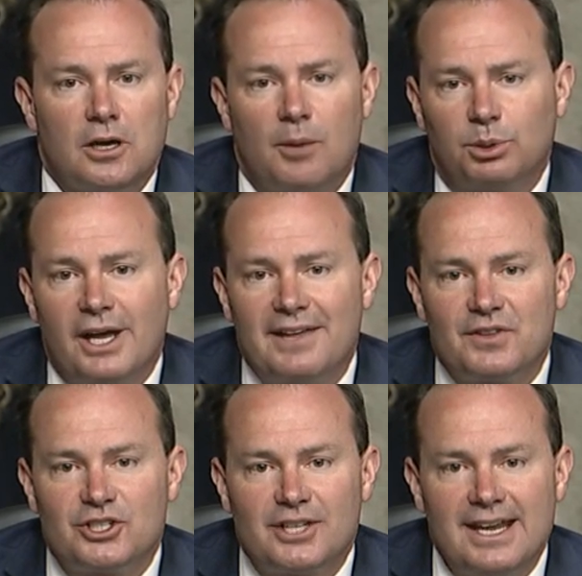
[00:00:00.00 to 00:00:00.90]
apply at
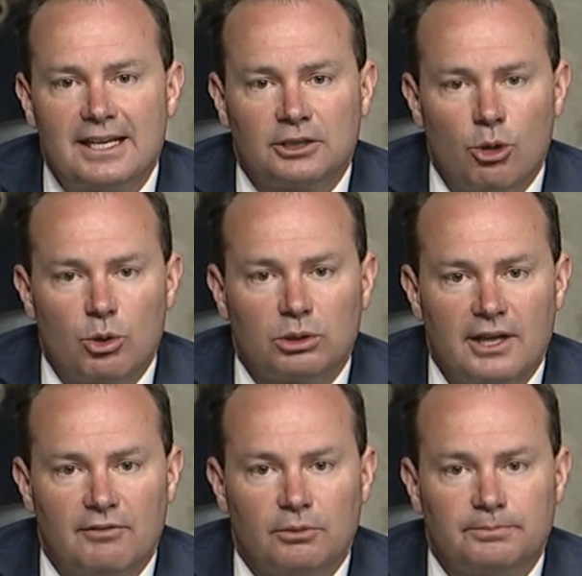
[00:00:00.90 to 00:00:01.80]
the state and local
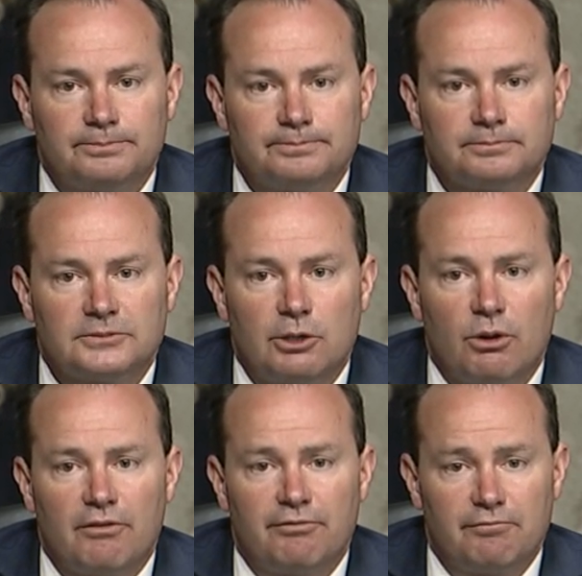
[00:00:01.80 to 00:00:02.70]
level. There
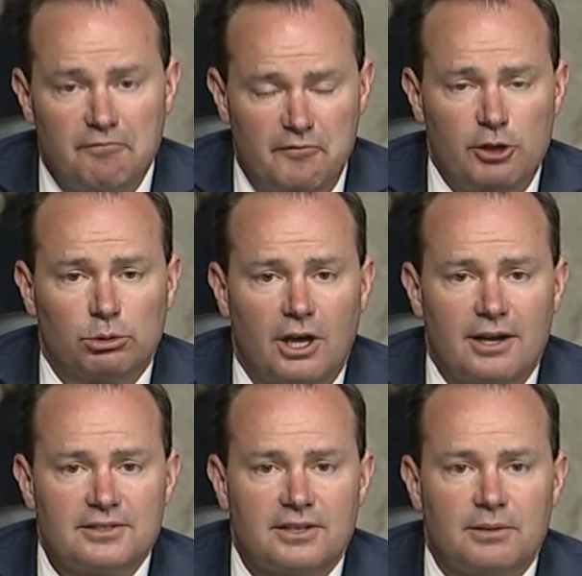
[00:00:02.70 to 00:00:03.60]
are a few
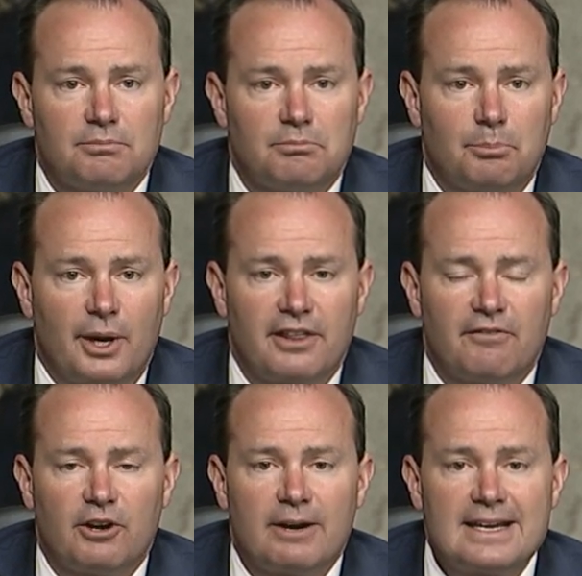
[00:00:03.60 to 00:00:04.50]
laws that, by their
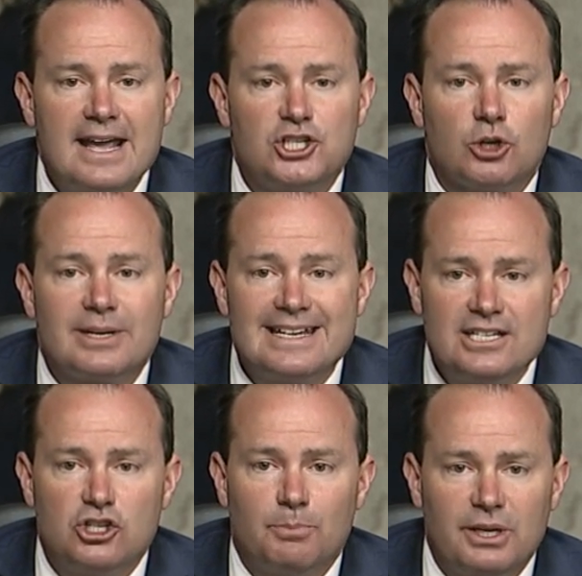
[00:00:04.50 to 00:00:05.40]
very nature,
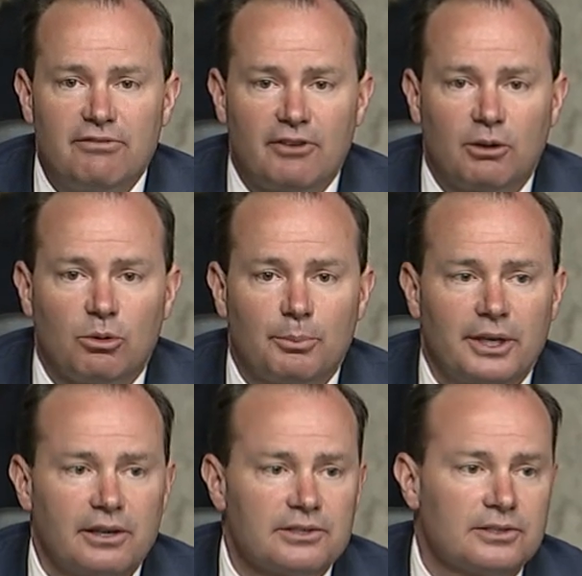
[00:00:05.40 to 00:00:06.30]
need to be federal
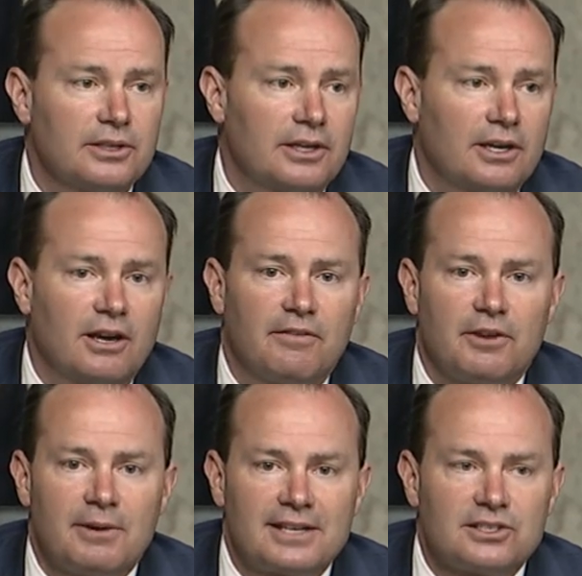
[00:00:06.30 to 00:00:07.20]
because of
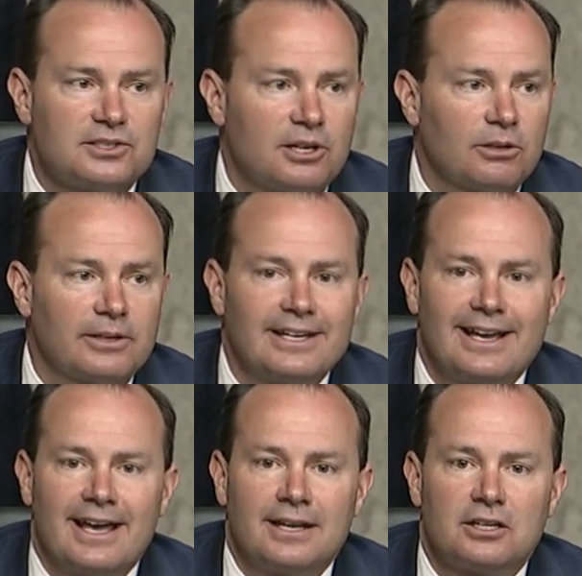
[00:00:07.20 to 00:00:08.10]
their necessarily
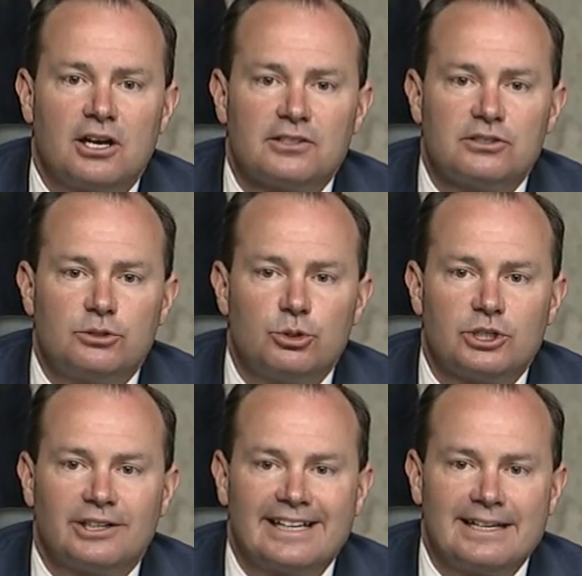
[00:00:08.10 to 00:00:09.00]
and
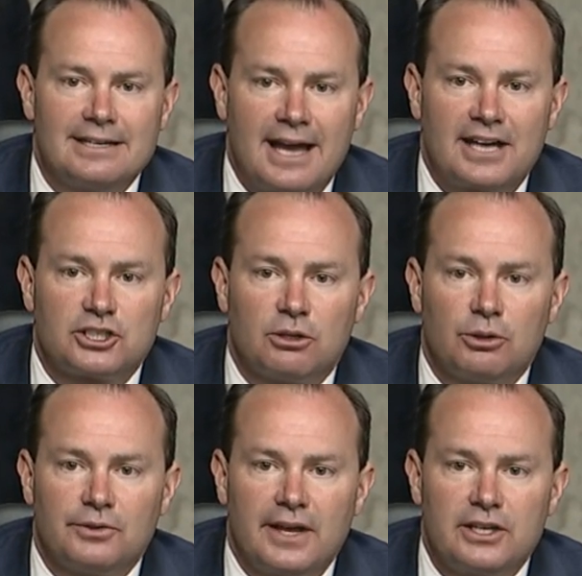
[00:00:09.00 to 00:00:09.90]
constitutionally
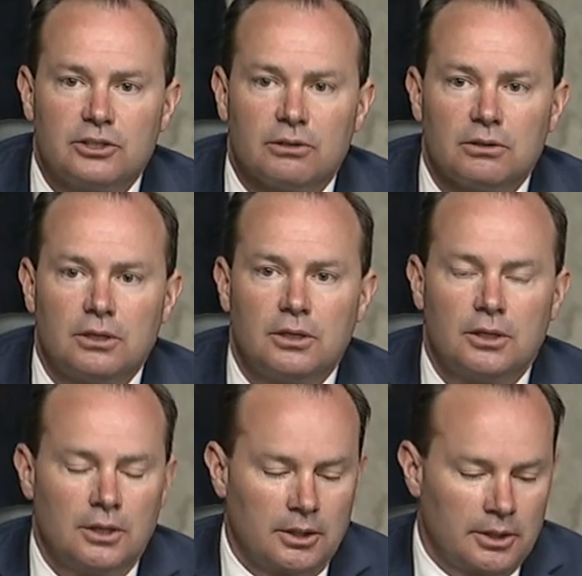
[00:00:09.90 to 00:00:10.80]
national nature.
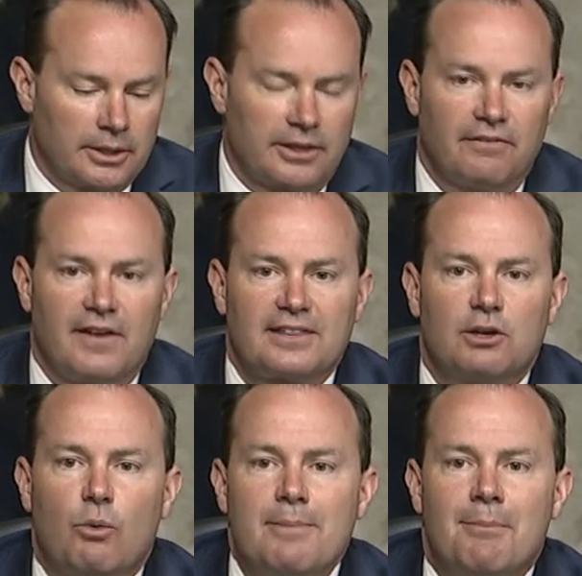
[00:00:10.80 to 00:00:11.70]
The fact
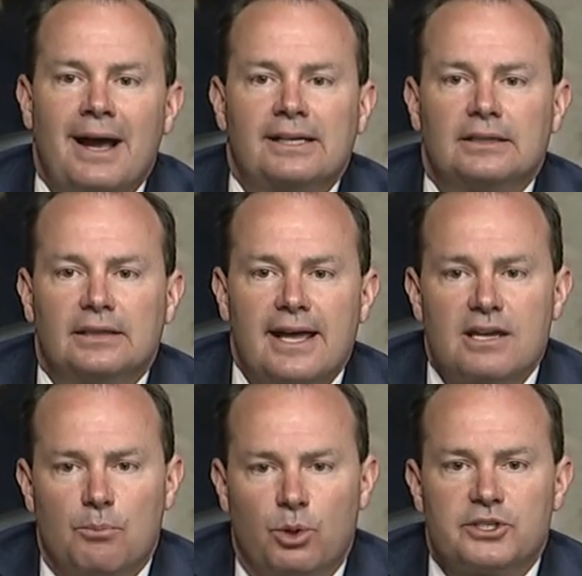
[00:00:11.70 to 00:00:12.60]
that we might
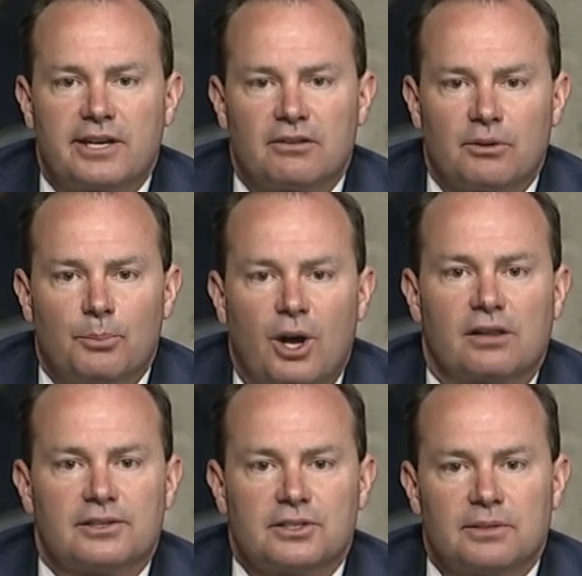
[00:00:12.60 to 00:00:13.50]
like a particular
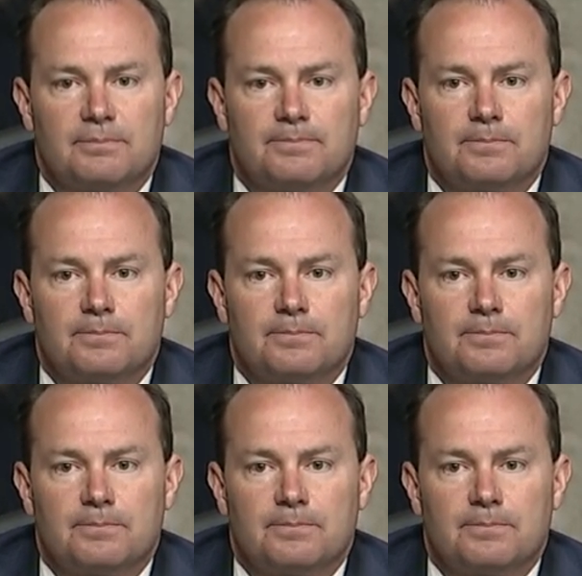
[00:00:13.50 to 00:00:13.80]
policy